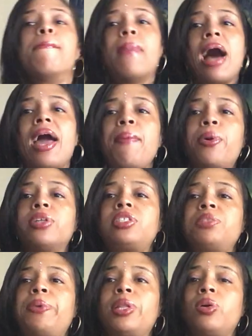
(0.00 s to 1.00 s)
My
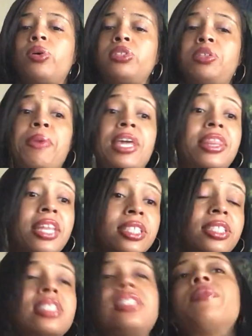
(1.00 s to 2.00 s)
person's been loyal to me.
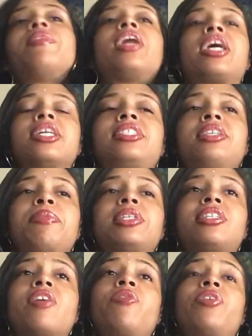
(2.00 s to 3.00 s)
This is someone that I could see
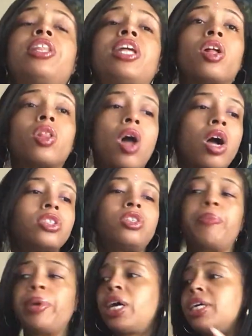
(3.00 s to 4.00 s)
myself with in the long
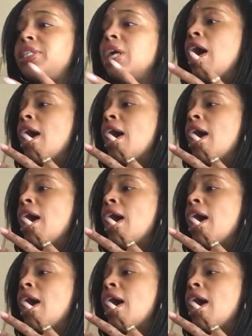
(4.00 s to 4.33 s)
term, because